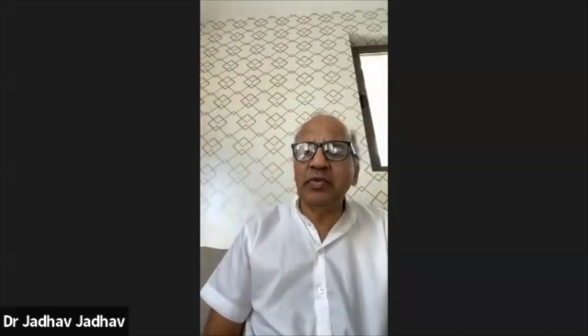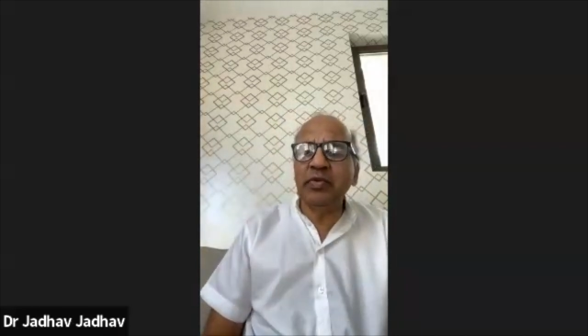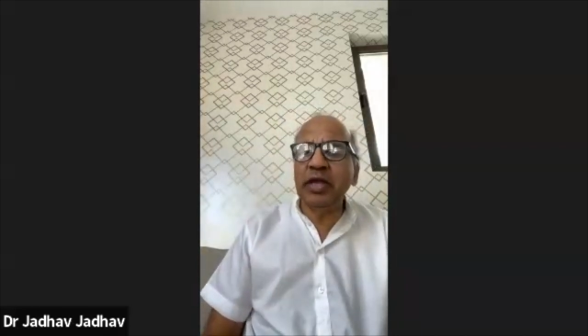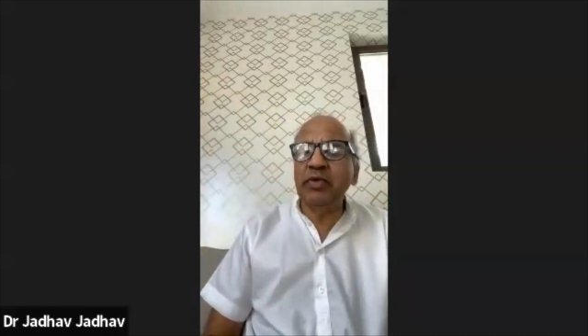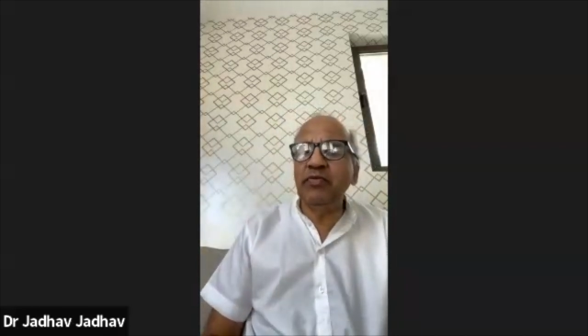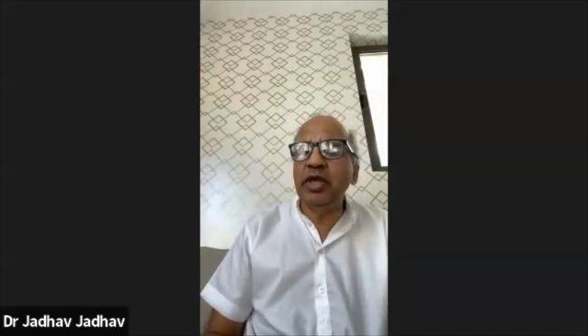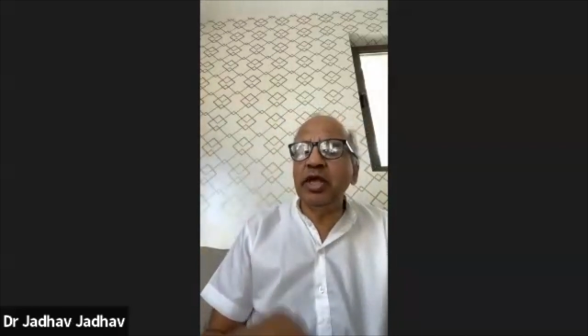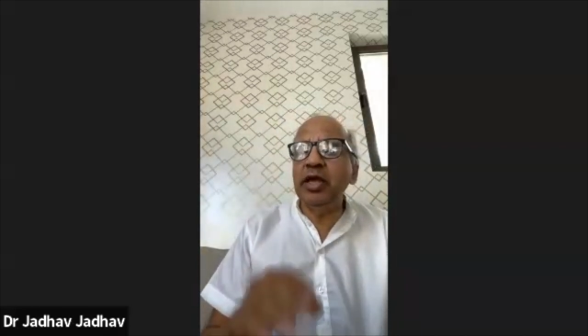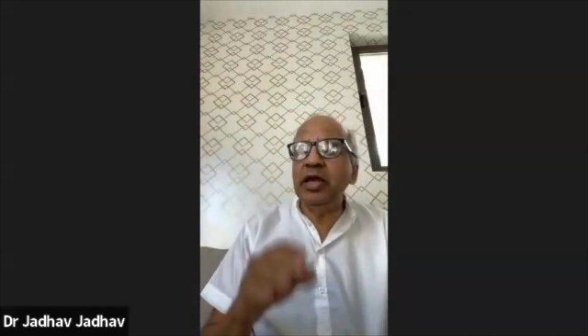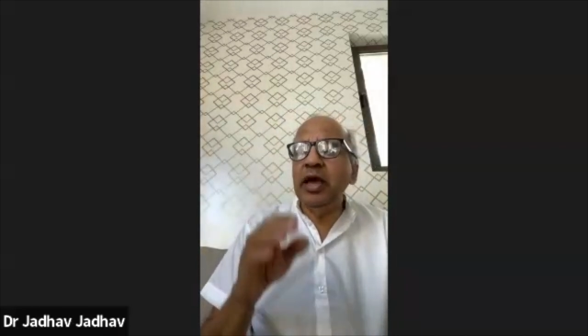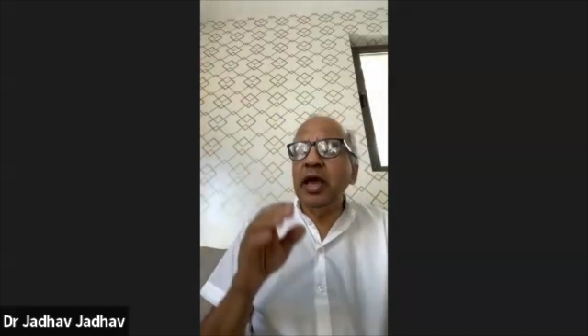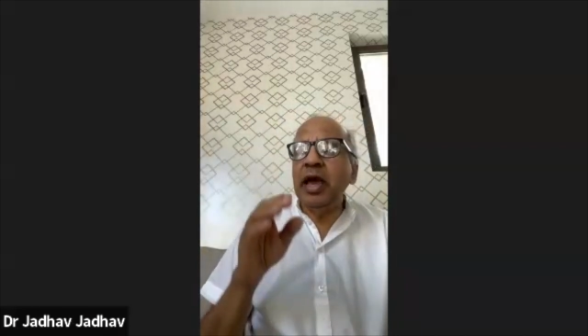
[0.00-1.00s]
when
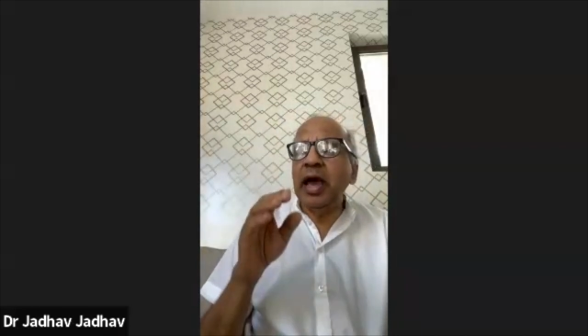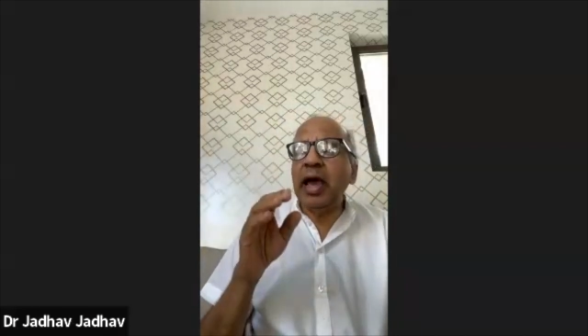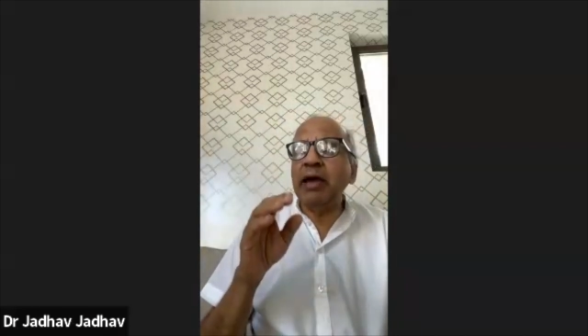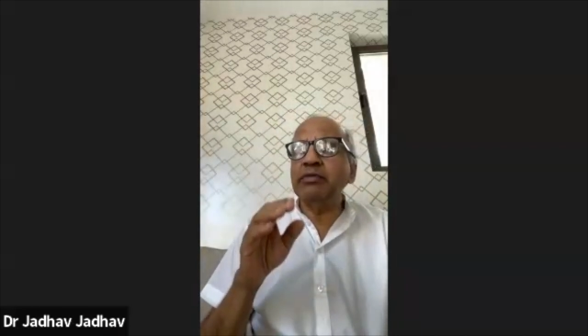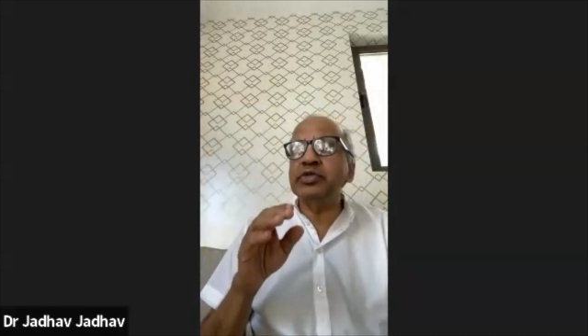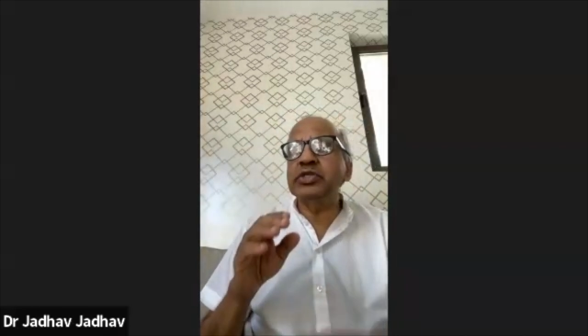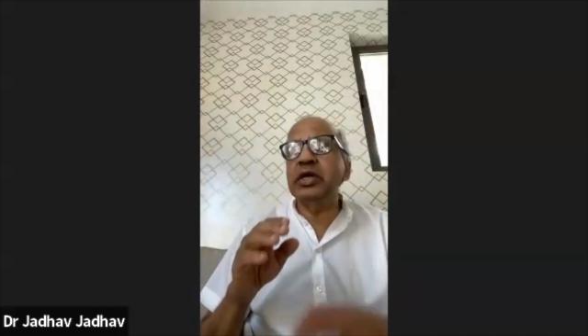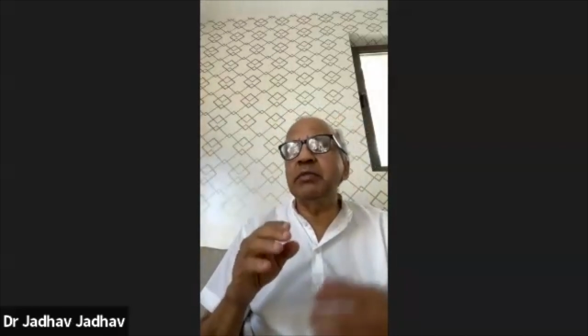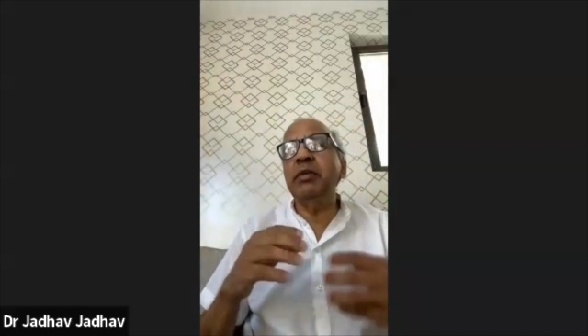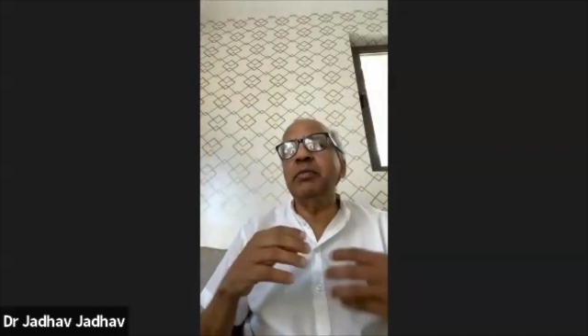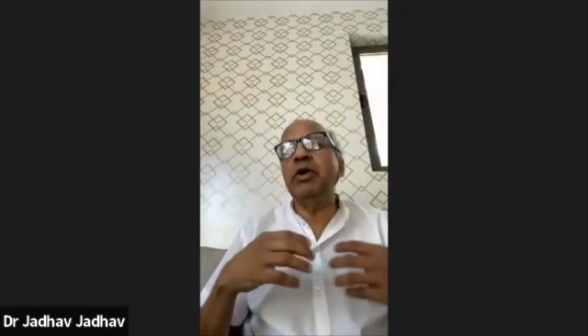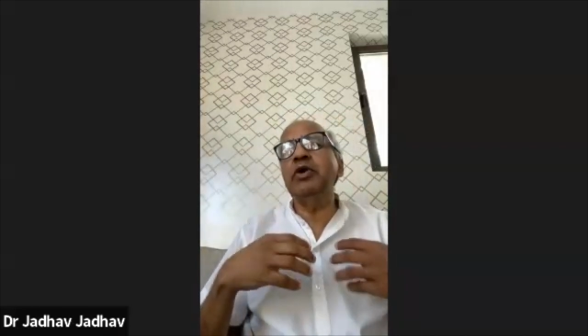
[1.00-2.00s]
we have
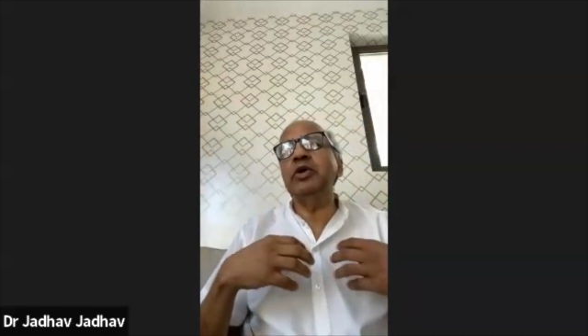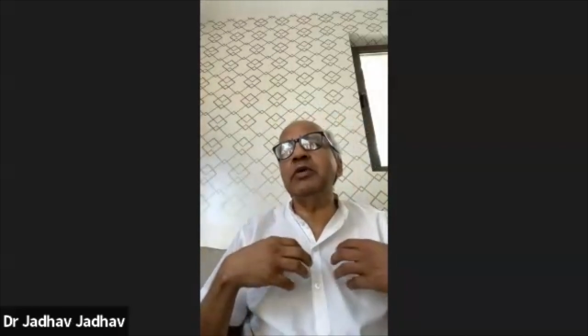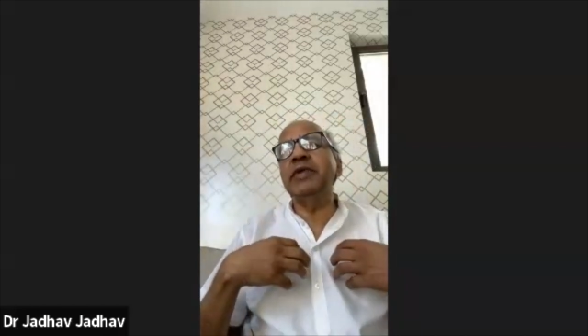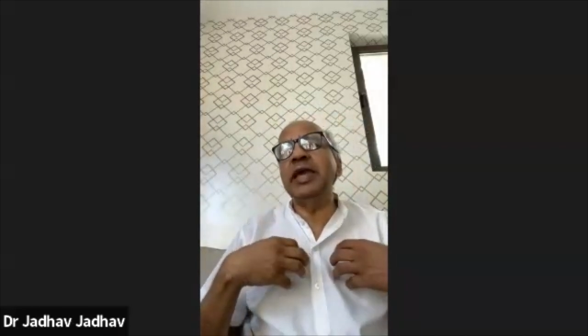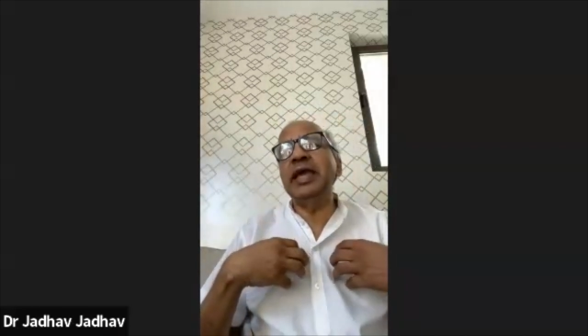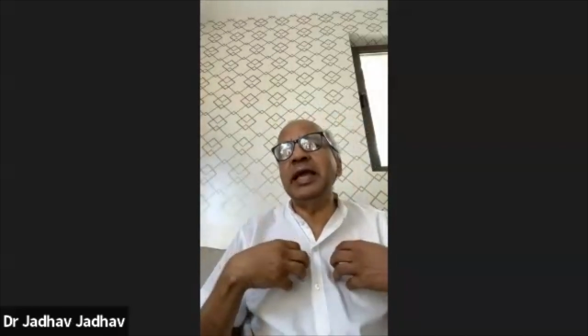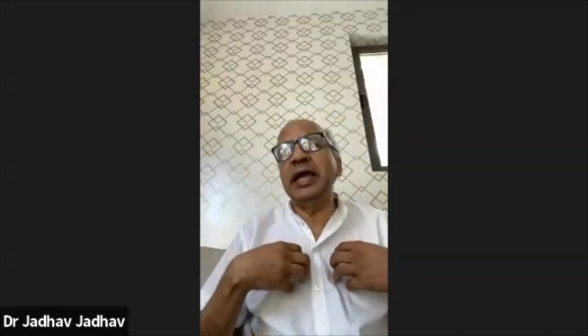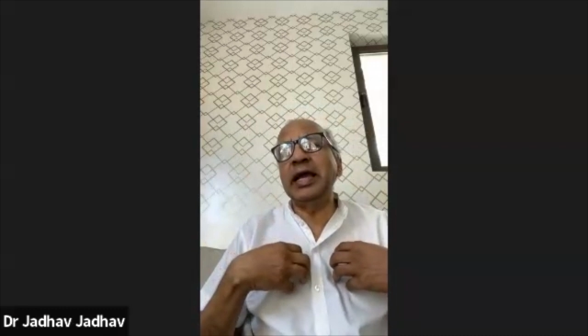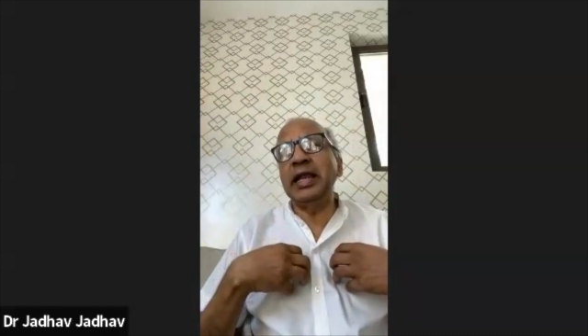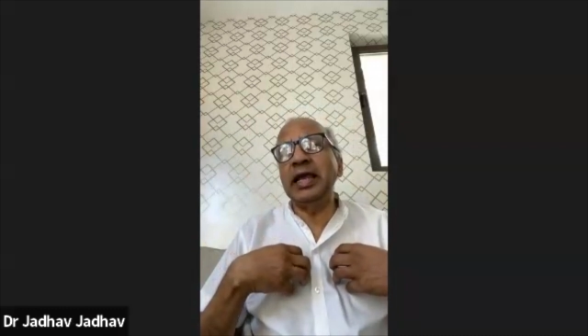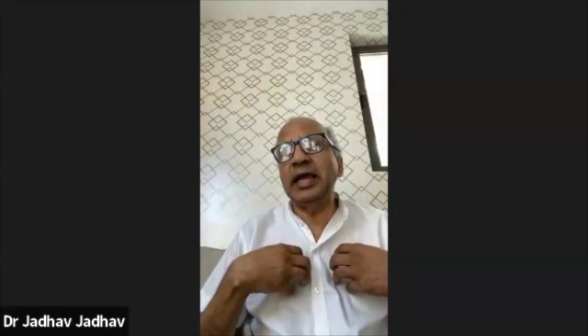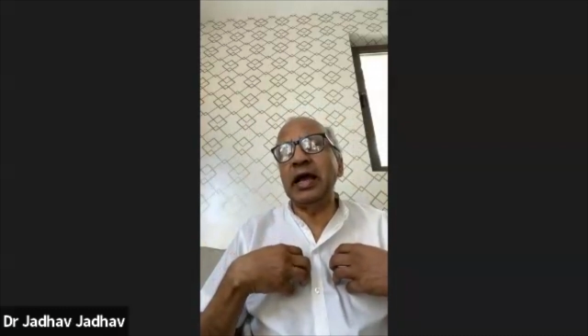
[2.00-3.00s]
some amount of
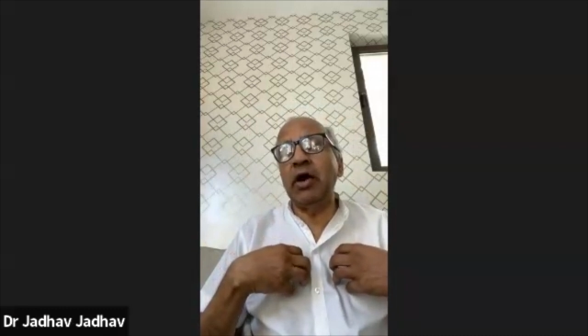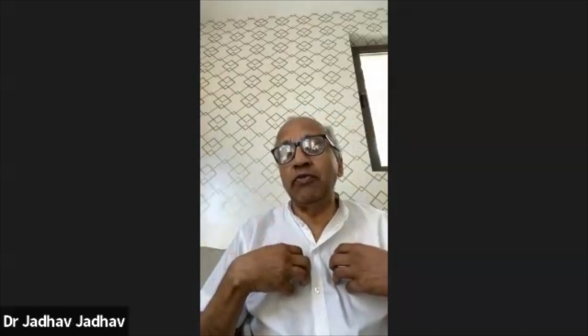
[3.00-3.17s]
inkling,